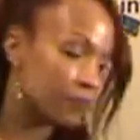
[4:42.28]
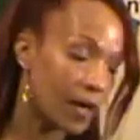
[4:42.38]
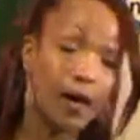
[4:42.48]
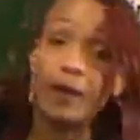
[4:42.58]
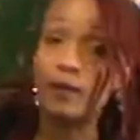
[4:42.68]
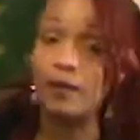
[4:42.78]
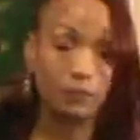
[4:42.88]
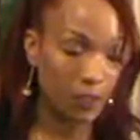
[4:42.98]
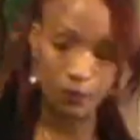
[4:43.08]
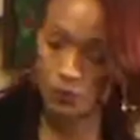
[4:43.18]
I
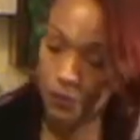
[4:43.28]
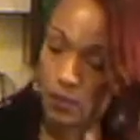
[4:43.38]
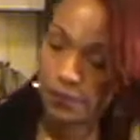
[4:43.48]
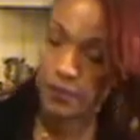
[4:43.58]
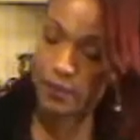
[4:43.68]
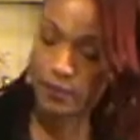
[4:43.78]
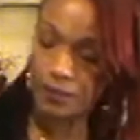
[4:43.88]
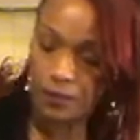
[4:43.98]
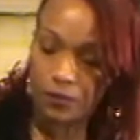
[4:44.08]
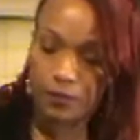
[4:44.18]
am going to go with
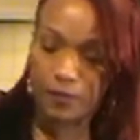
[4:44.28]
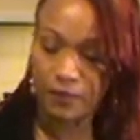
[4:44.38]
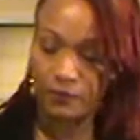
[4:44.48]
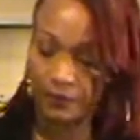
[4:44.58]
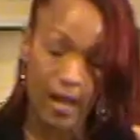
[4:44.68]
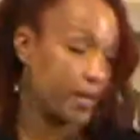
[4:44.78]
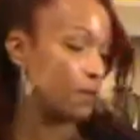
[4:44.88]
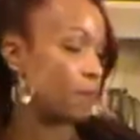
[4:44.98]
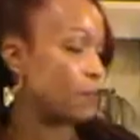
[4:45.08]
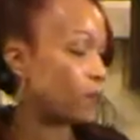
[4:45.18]
a little bit of
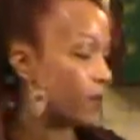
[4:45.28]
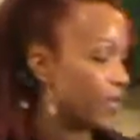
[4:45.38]
cayenne pepper,